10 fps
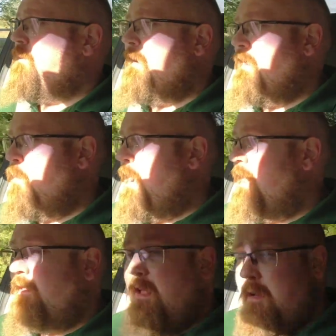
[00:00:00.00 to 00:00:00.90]
really
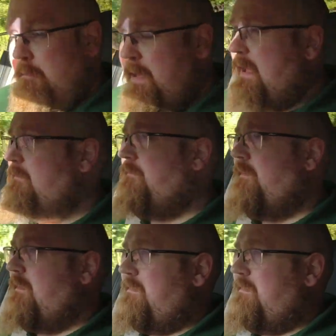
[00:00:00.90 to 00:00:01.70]
well, packed full of